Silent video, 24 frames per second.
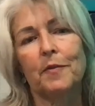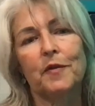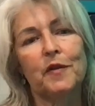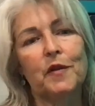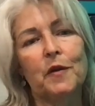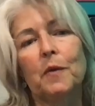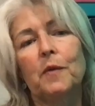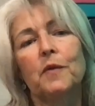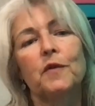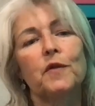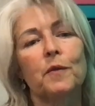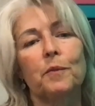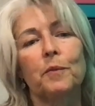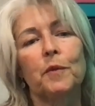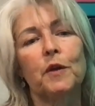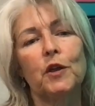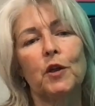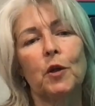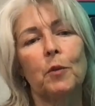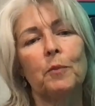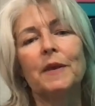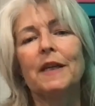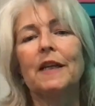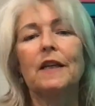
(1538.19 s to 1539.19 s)
So it was,
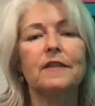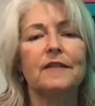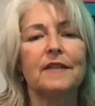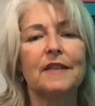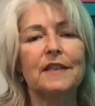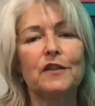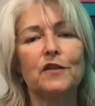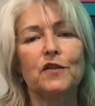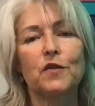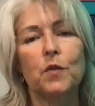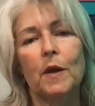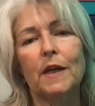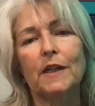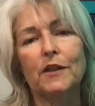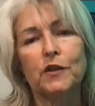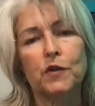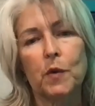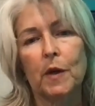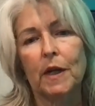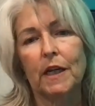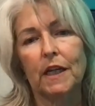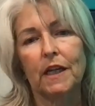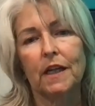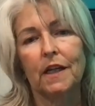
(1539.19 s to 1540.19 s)
BLT
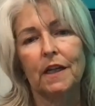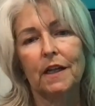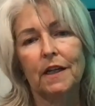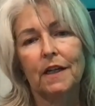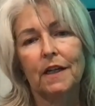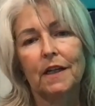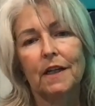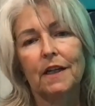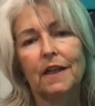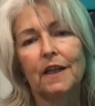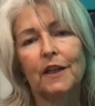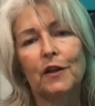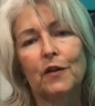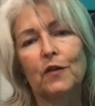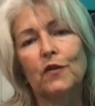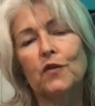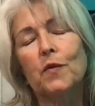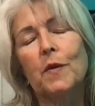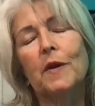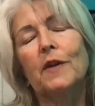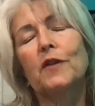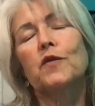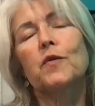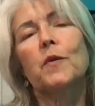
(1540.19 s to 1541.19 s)
2020,
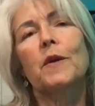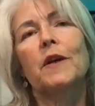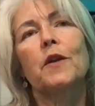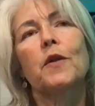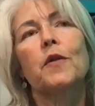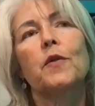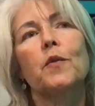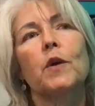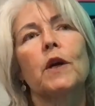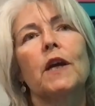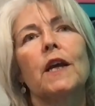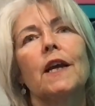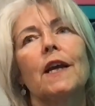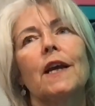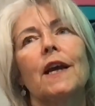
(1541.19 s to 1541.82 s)
2023.